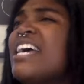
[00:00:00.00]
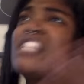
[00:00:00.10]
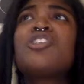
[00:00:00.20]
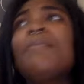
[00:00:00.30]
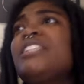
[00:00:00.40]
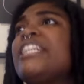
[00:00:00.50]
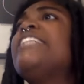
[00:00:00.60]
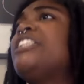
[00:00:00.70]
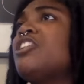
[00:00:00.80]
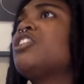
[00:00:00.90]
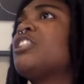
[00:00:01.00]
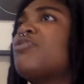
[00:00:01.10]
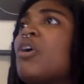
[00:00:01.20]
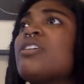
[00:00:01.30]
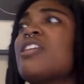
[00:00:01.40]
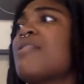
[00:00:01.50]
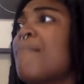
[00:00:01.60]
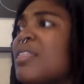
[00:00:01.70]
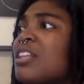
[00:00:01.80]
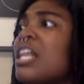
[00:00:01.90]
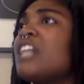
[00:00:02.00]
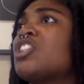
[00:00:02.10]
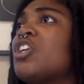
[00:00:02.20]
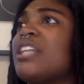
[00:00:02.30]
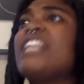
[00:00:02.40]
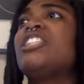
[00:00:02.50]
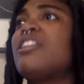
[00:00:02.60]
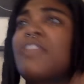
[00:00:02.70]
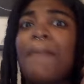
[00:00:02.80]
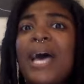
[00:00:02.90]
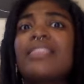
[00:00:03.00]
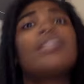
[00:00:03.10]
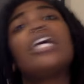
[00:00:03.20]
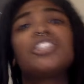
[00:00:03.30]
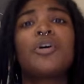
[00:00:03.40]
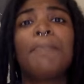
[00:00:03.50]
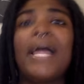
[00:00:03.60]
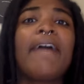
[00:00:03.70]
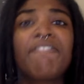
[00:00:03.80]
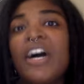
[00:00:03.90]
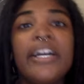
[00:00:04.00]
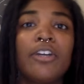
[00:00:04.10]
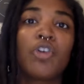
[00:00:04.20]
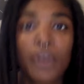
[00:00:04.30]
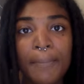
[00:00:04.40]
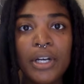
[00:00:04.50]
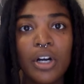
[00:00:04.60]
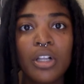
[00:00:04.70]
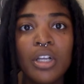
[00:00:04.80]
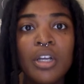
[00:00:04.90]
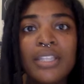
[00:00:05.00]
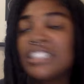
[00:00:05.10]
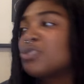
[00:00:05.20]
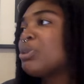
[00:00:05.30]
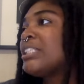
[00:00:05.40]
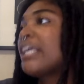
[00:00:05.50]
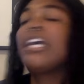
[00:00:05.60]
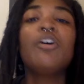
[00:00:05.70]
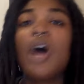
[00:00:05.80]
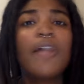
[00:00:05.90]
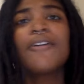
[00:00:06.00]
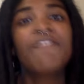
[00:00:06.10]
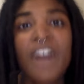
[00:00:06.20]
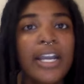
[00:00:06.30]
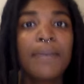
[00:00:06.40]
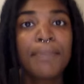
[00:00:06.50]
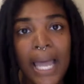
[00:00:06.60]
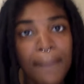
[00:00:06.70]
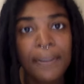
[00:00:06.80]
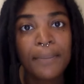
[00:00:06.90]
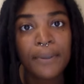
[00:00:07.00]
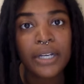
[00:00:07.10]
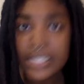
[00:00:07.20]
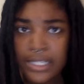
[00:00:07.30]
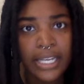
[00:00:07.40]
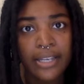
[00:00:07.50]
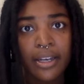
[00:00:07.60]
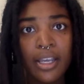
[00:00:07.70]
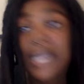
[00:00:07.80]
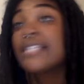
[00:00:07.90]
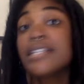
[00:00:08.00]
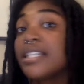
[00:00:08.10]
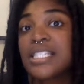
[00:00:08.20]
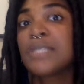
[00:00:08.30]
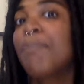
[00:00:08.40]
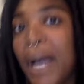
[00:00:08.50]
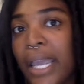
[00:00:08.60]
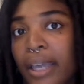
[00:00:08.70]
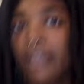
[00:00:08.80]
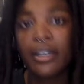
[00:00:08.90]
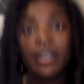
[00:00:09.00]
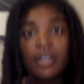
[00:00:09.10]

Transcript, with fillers: It's so much easier to just focus on the mythological legend of the pathological black fucking criminal that just wants to kill other fucking black people, isn't it? Isn't it, Spike?